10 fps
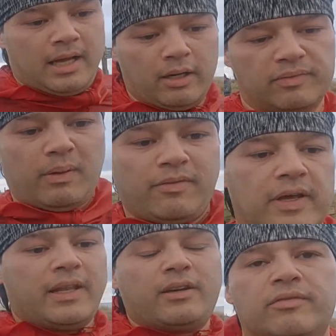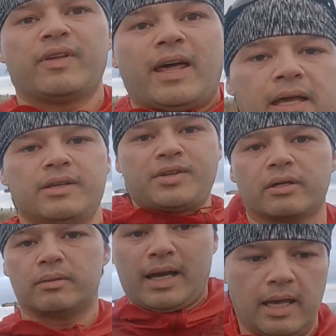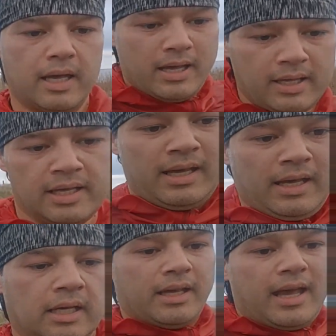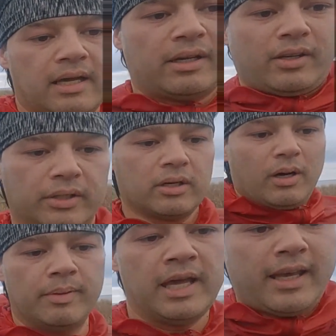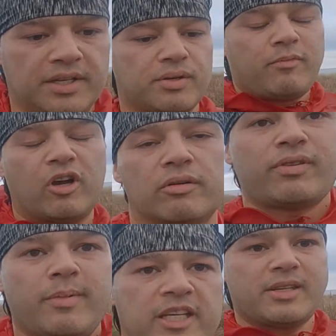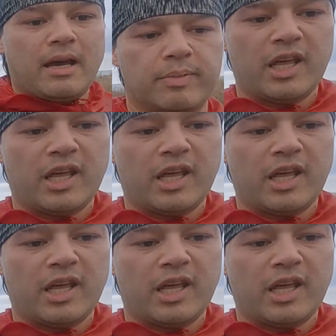health, we're feeling good for that. So yeah, gotta go get some recovery mix now,